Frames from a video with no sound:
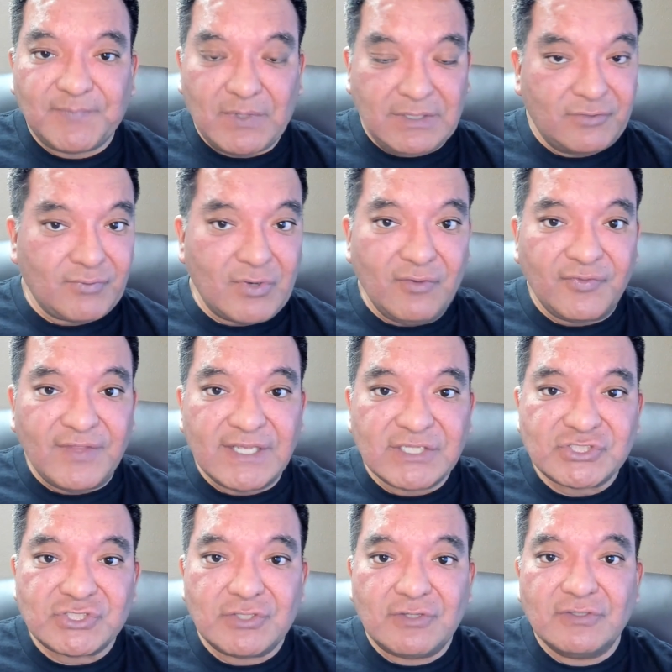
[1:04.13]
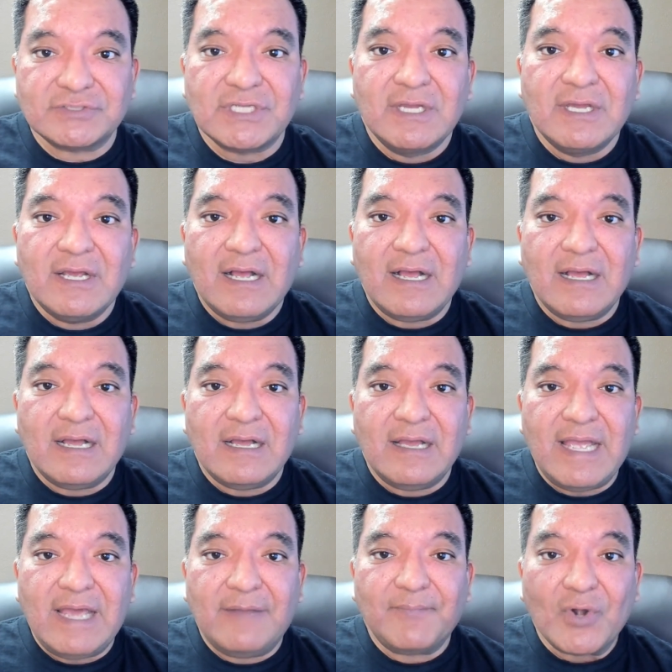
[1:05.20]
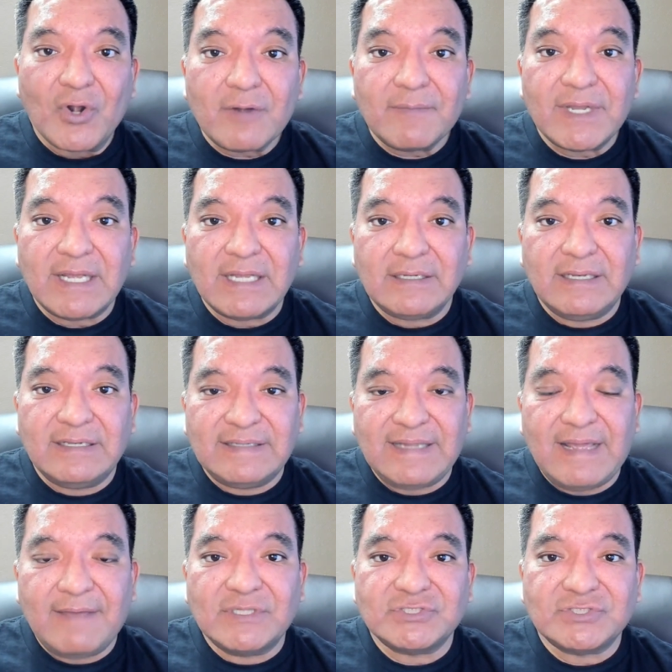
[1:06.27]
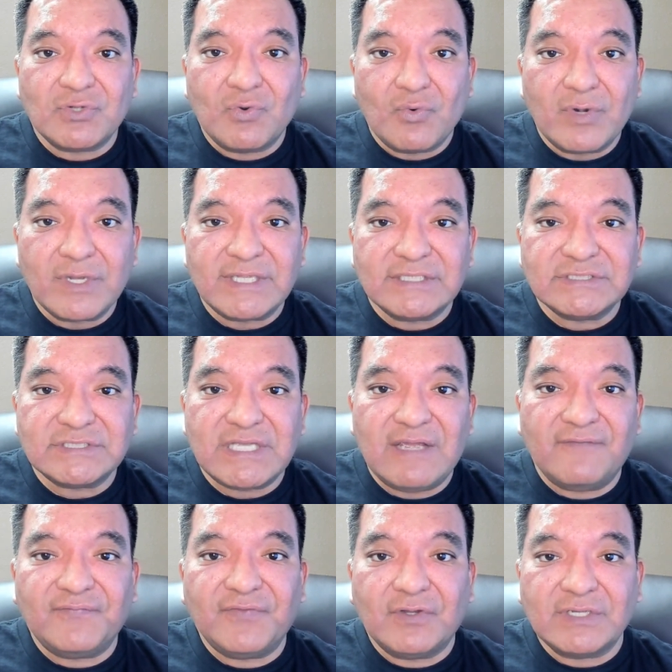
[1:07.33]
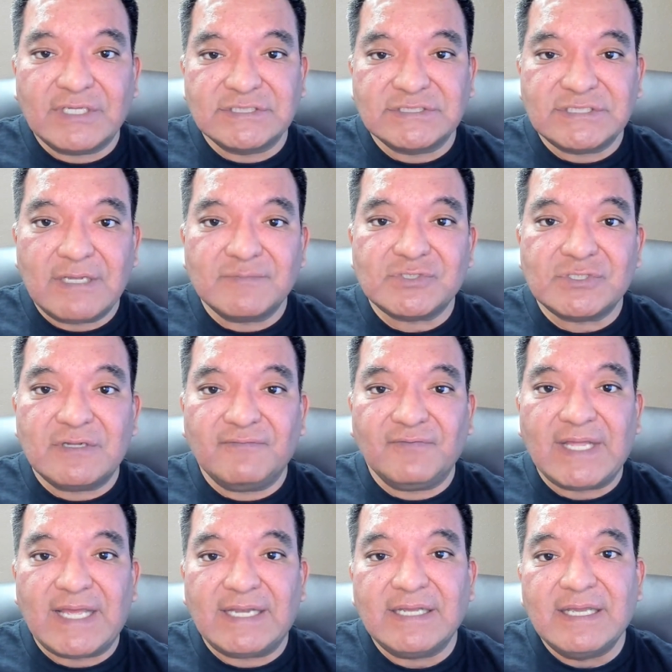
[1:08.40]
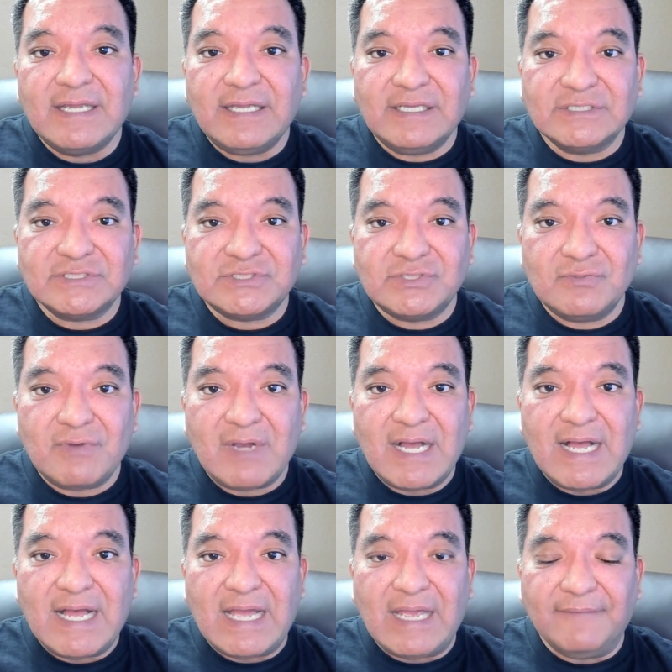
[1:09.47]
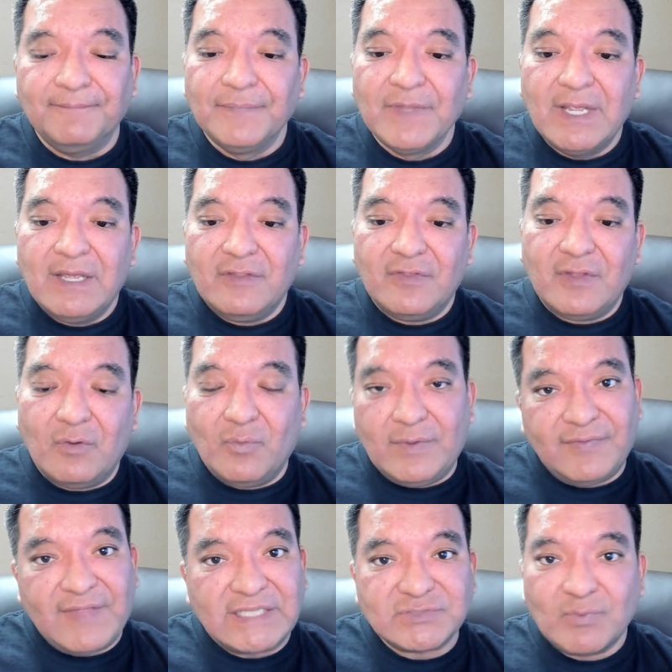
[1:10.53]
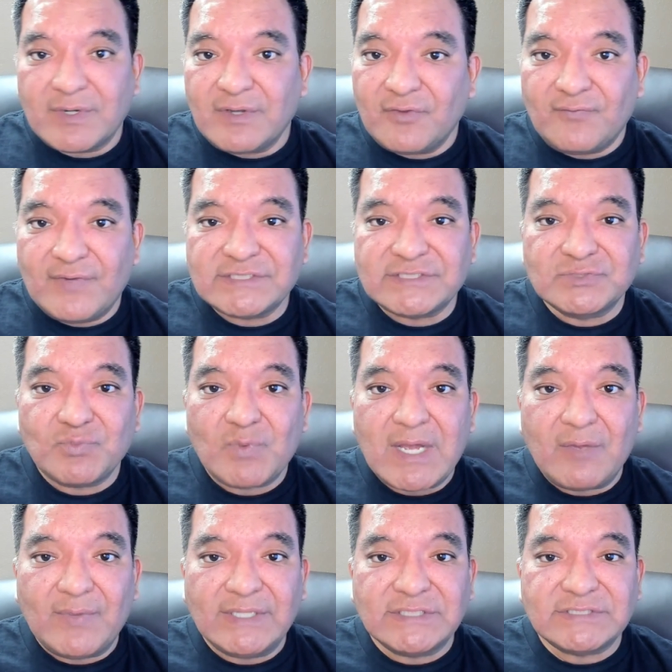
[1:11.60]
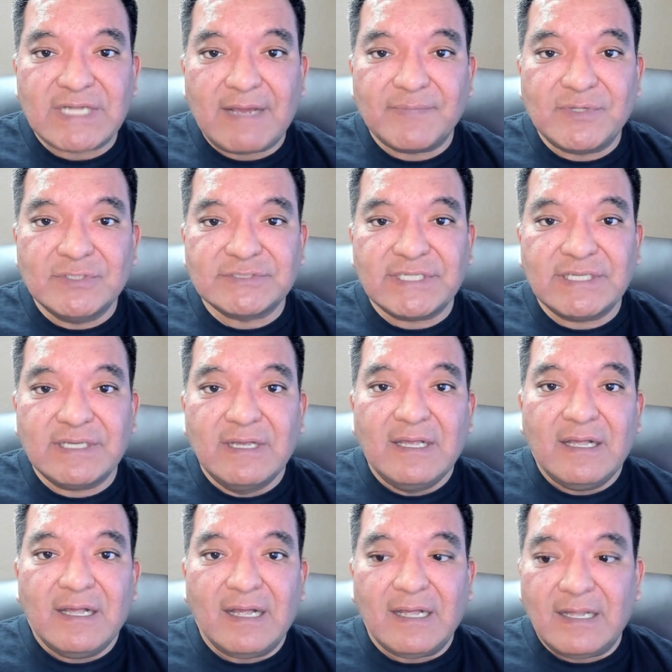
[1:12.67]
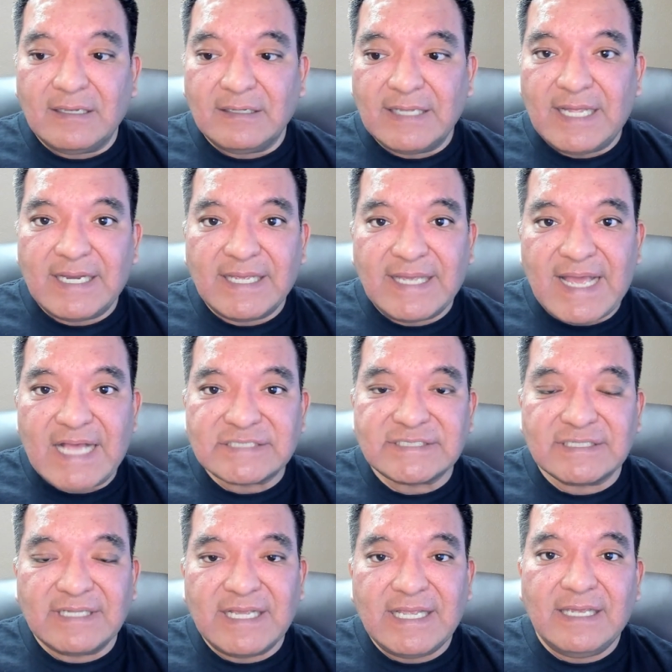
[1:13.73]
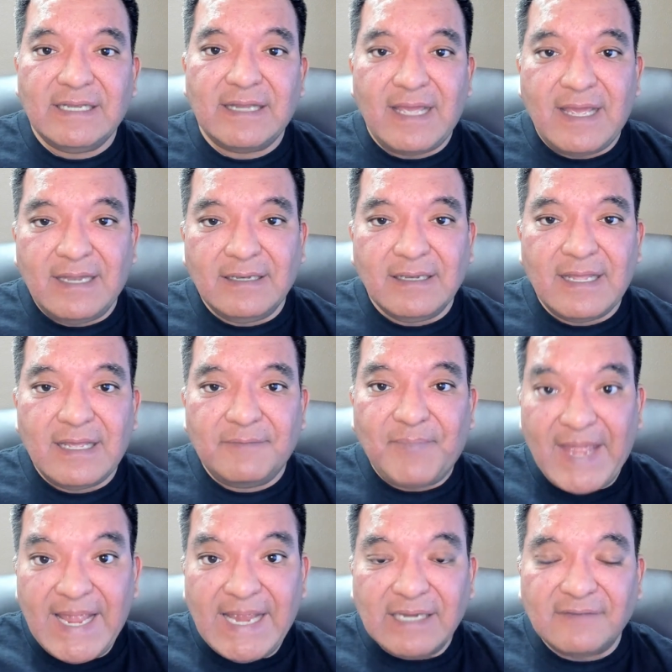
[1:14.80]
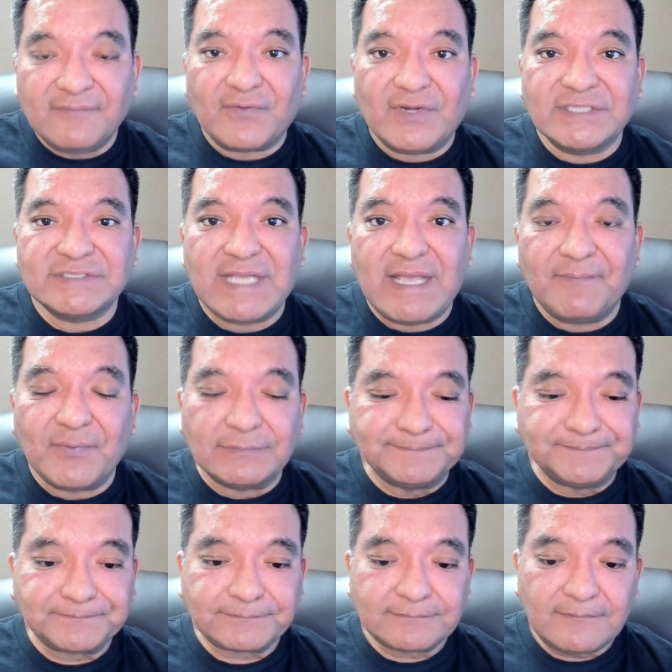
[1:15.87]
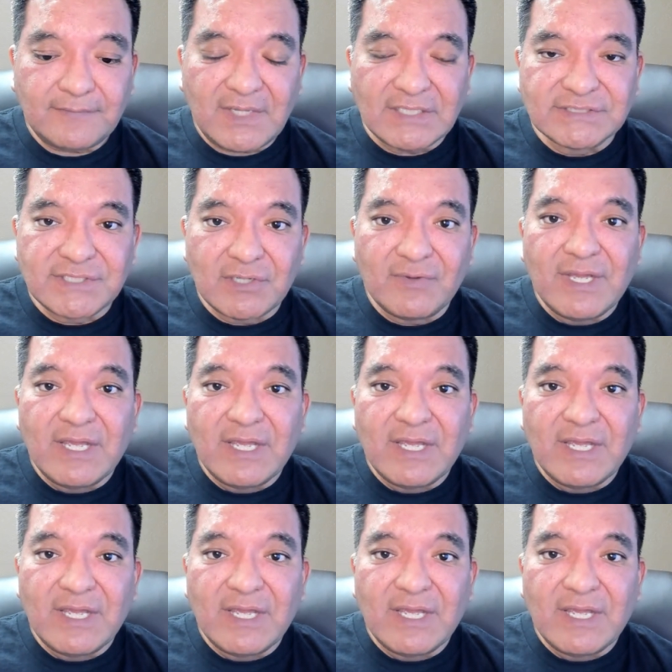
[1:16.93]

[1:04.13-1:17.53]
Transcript: growth issues, and permanent damage to organs if their consumption of lead is too high. That's one of the reasons why we stop using lead in gasoline and lead paint, for example. So